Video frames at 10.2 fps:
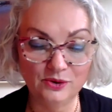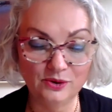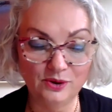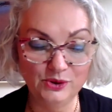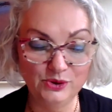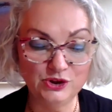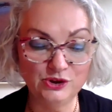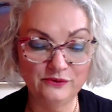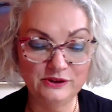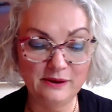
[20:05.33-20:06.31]

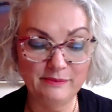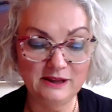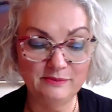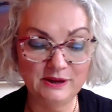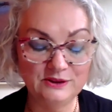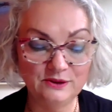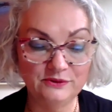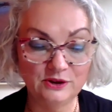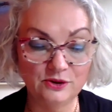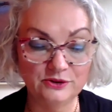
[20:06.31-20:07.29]
conclusion of the amendments
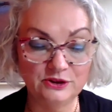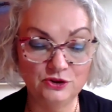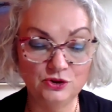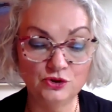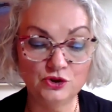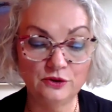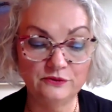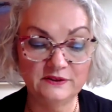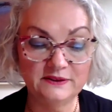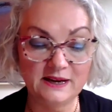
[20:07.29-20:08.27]
of the constitution
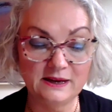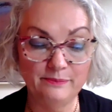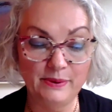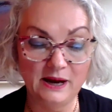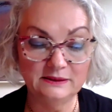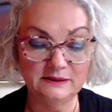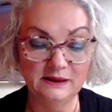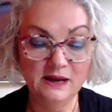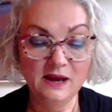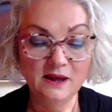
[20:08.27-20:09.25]
of the second
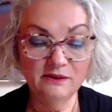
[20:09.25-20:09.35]
party,